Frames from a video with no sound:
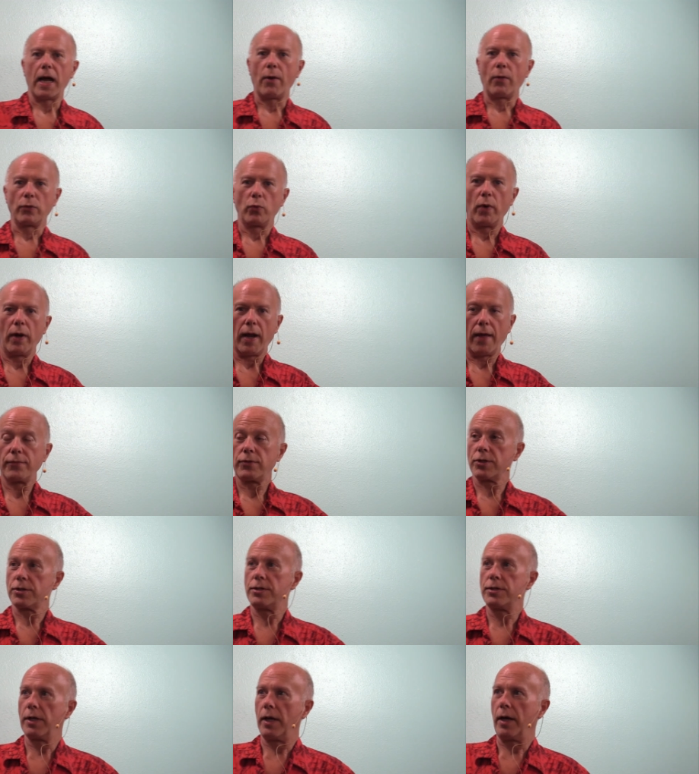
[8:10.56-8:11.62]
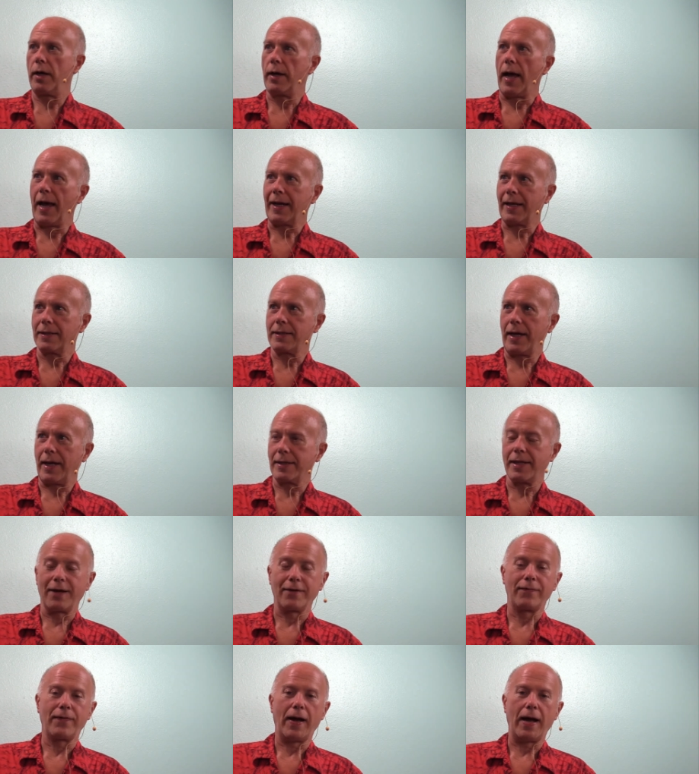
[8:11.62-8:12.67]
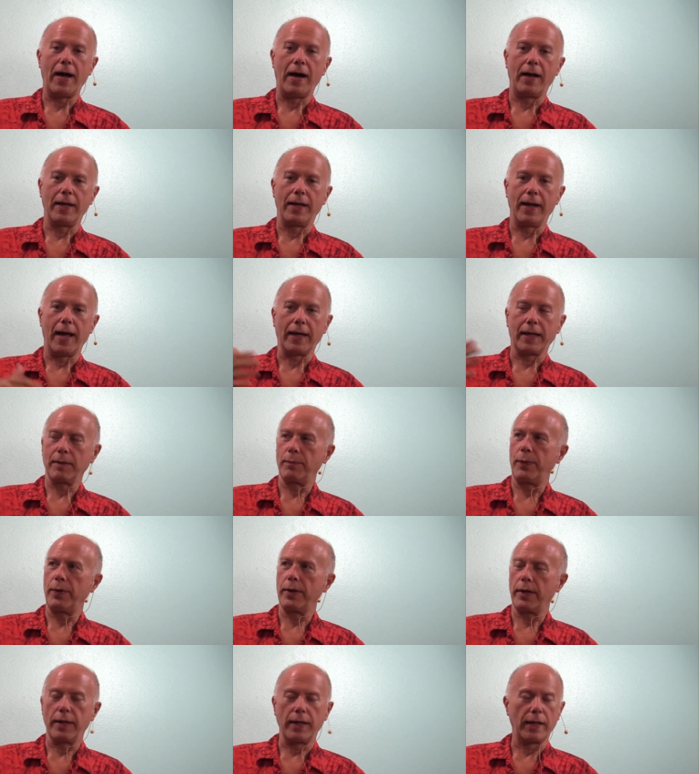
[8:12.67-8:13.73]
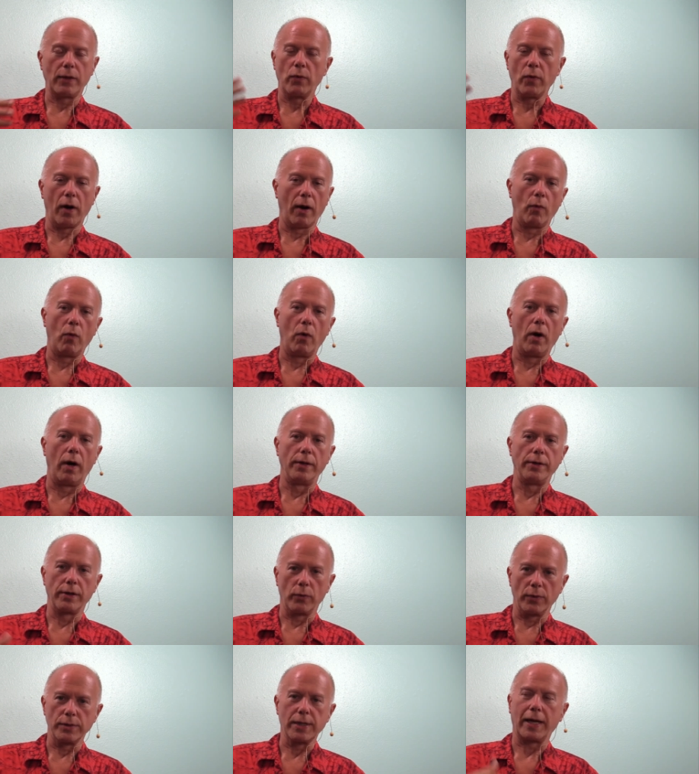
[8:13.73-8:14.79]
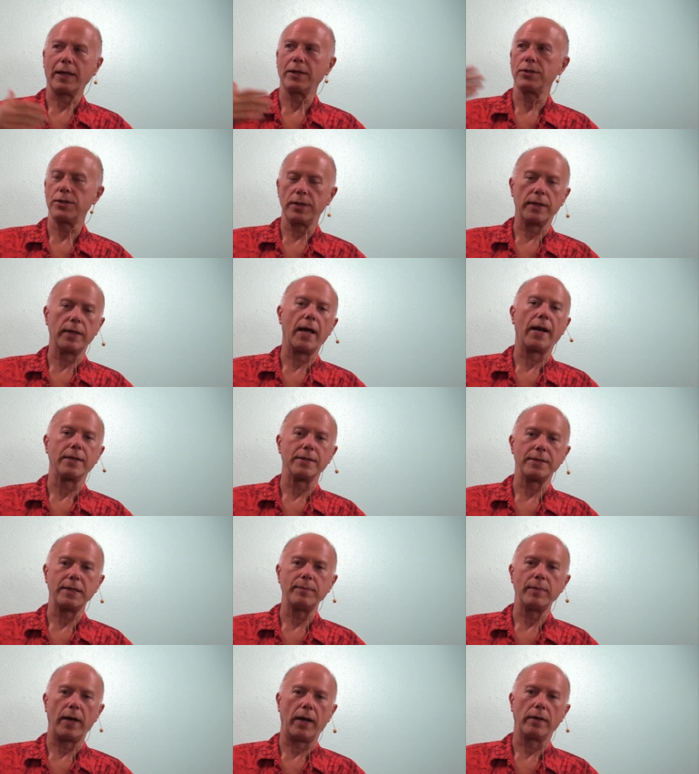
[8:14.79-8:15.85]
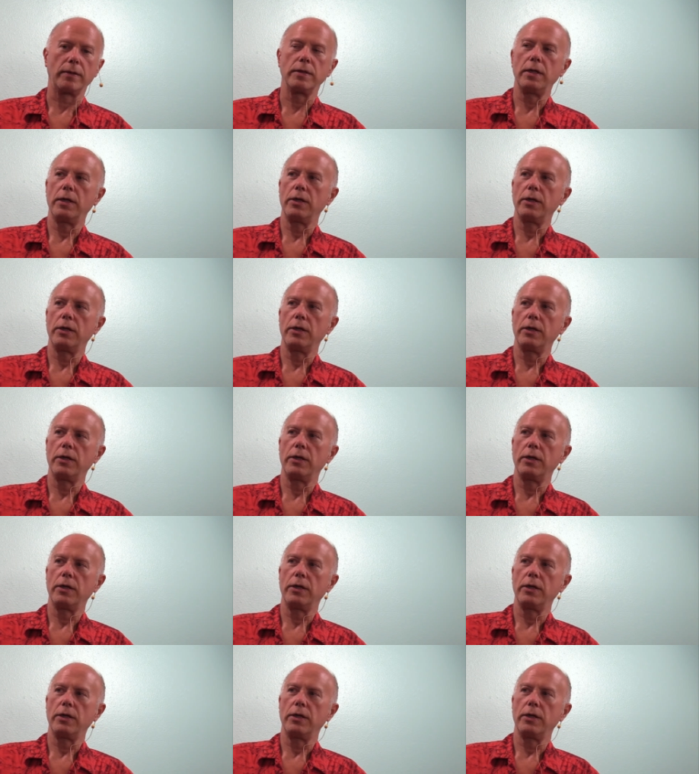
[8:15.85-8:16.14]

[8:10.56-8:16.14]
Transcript: with what I've just done, I can take that file and I can put it anywhere I want. In other words, I can send it out as email.